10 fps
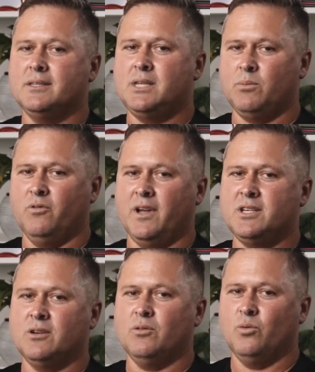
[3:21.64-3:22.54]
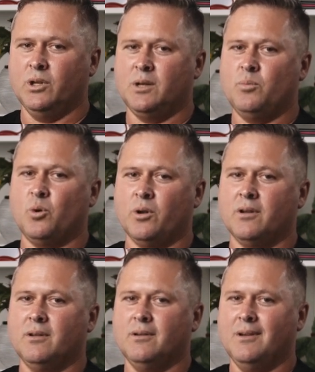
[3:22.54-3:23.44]
tick prevention, really important.
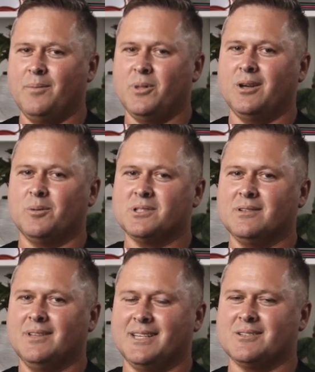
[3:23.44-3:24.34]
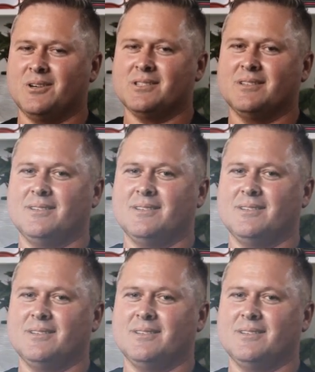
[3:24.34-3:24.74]
Hope that helps. Thanks, guys.